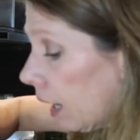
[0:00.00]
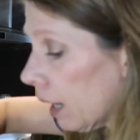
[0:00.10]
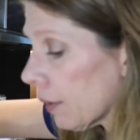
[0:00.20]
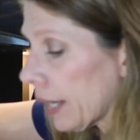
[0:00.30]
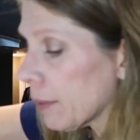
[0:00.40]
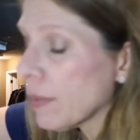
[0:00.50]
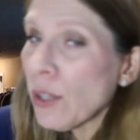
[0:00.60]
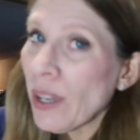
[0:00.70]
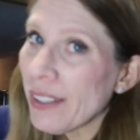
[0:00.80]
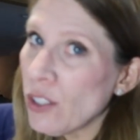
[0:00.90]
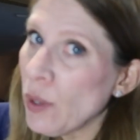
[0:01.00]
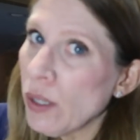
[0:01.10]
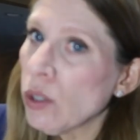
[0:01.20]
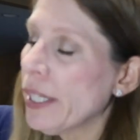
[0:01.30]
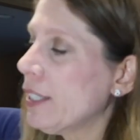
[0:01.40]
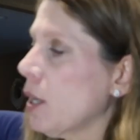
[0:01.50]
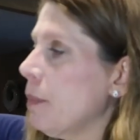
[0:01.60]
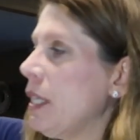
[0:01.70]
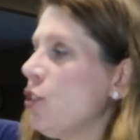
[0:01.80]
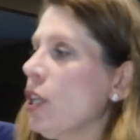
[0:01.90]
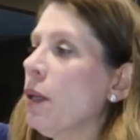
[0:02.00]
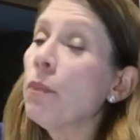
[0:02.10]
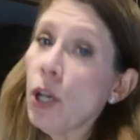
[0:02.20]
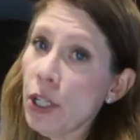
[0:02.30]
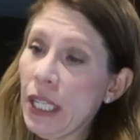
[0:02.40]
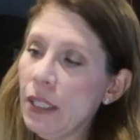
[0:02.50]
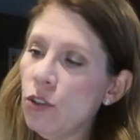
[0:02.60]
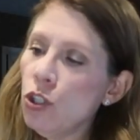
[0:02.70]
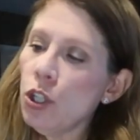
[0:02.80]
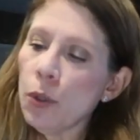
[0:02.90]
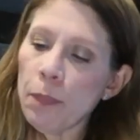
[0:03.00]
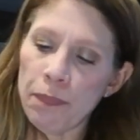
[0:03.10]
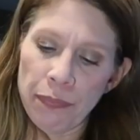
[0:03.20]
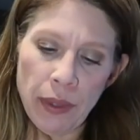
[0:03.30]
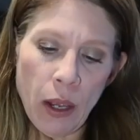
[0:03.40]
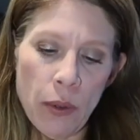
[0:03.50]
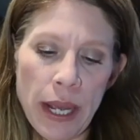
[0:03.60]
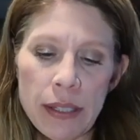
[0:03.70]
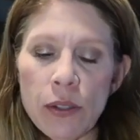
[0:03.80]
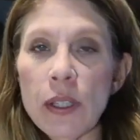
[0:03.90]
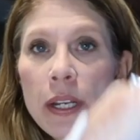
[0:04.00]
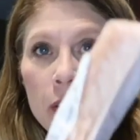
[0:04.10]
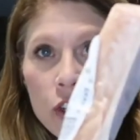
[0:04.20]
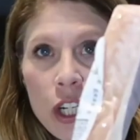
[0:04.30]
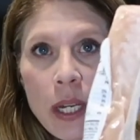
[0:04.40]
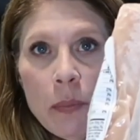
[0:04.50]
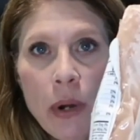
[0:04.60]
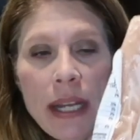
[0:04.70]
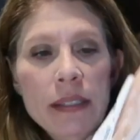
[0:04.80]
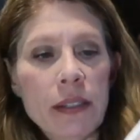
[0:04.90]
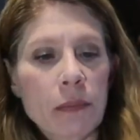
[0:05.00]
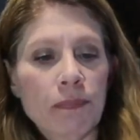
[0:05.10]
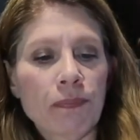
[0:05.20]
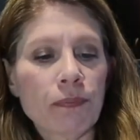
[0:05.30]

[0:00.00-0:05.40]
All right, now you guys know I don't like dark meat chicken, but our kids do. Okay, so here's chicken breast.